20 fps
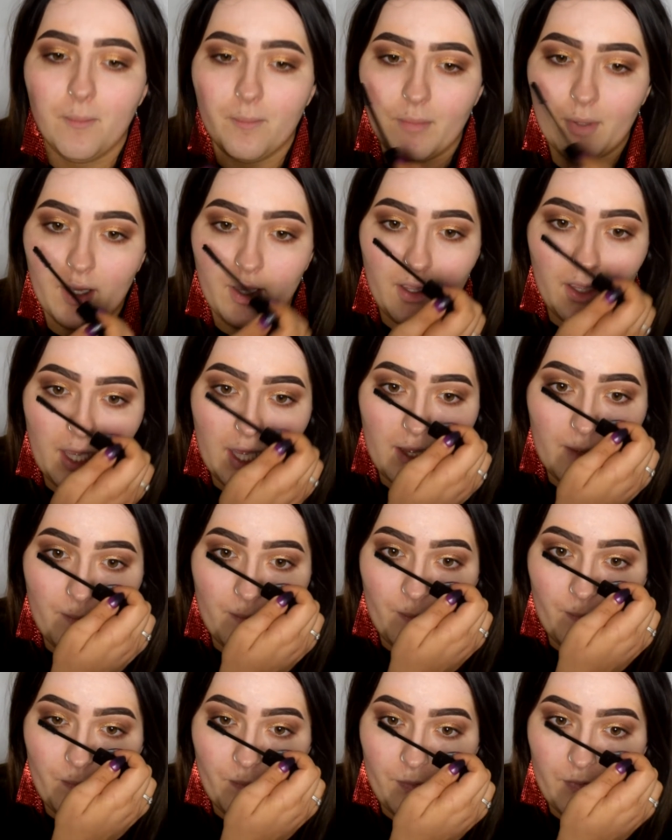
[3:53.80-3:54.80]
But
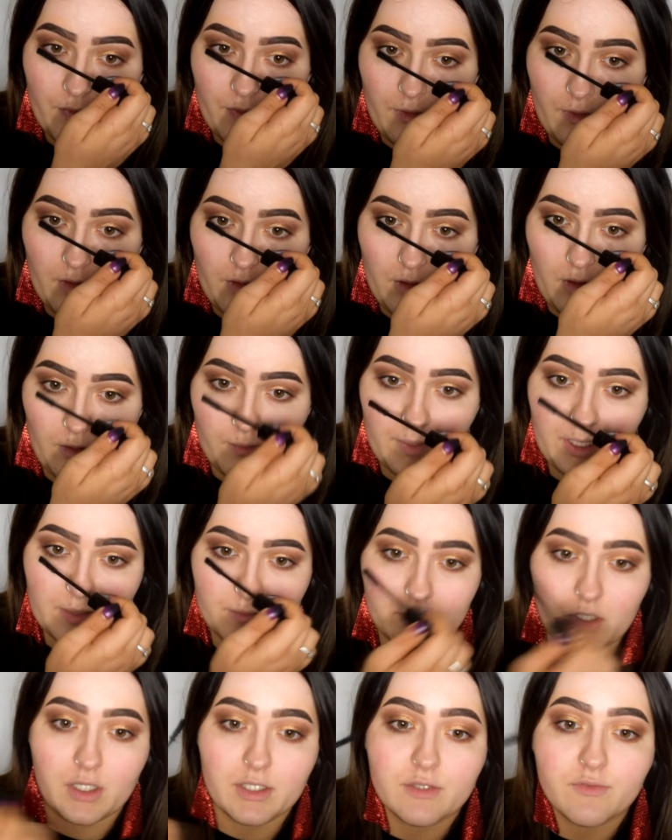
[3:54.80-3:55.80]
I mean, I'm
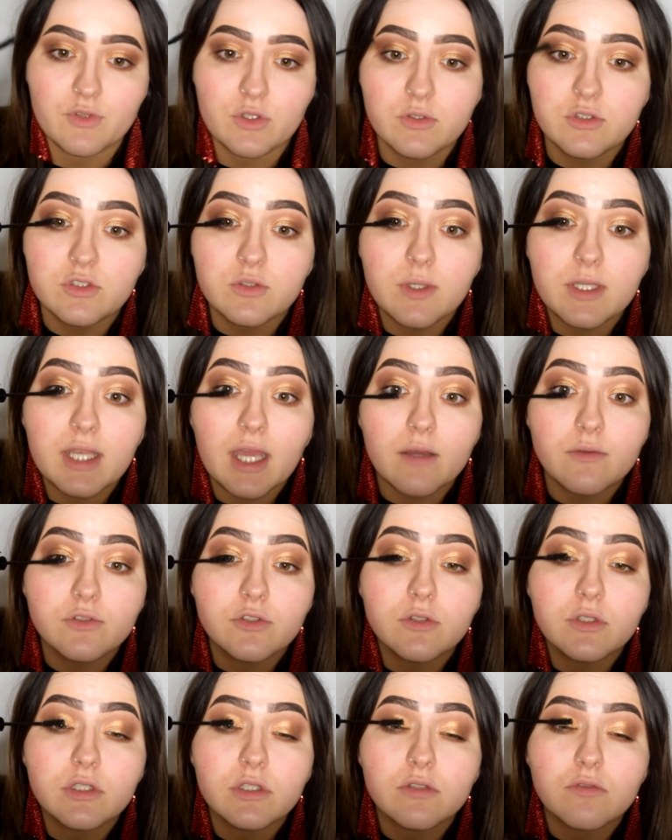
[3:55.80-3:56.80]
kind of used to it now,
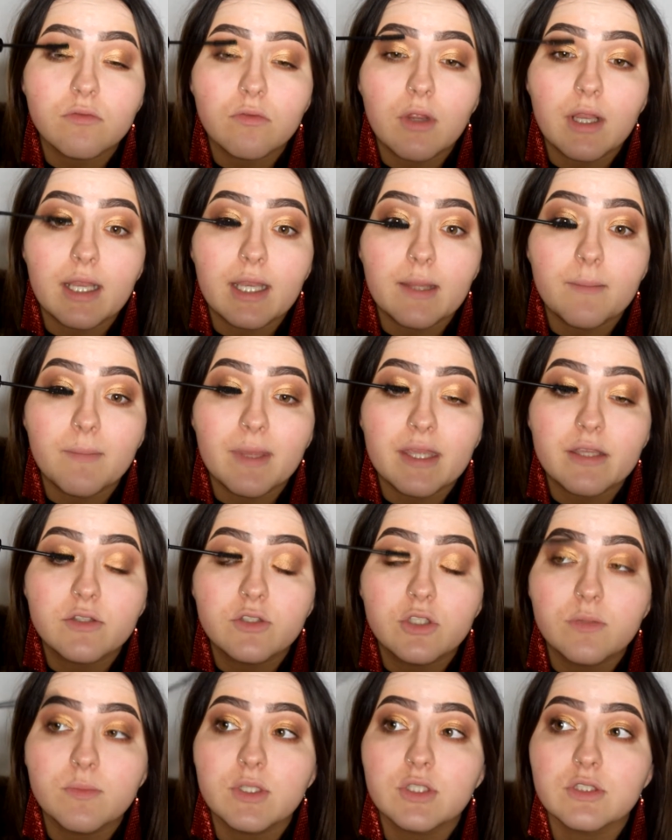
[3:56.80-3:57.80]
so it doesn't really make
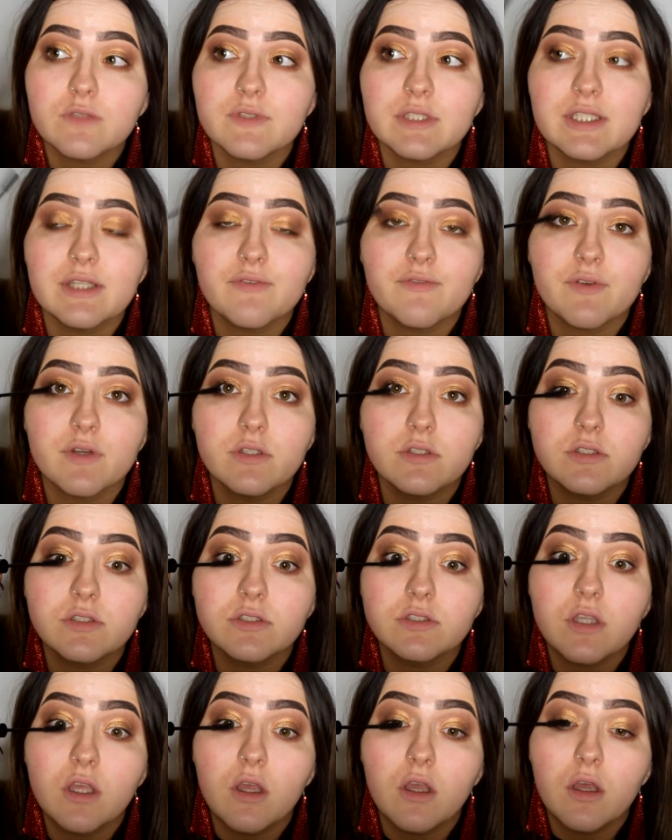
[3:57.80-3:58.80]
too much of a difference.